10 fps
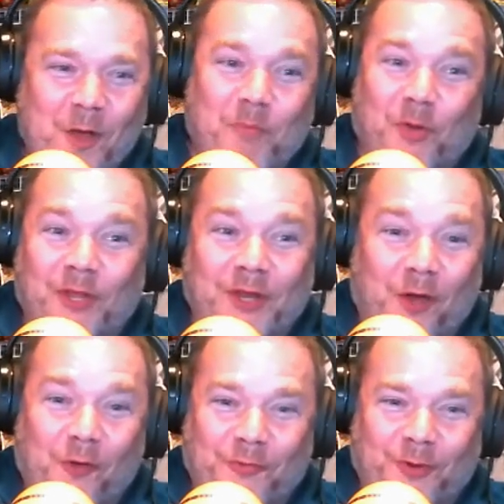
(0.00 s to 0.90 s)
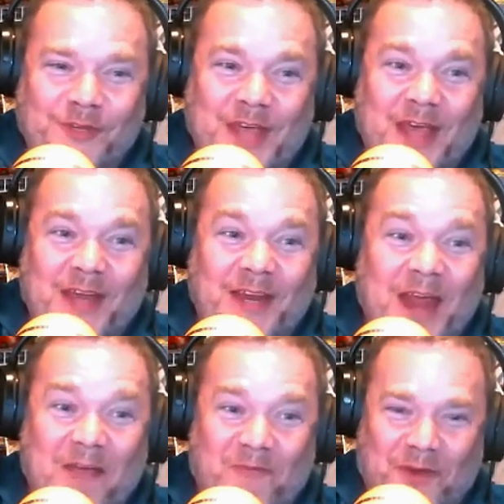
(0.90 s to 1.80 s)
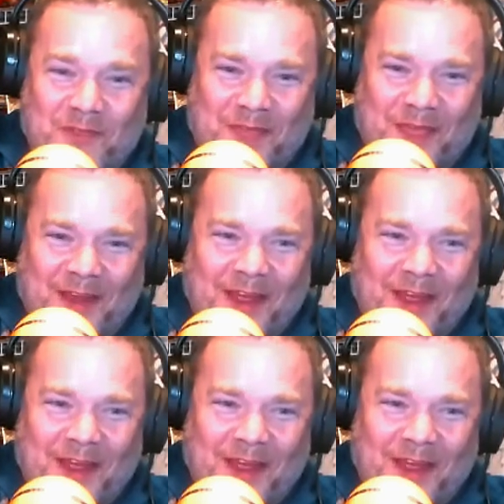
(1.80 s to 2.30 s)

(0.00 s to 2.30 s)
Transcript: Bullet hole through his head and everything.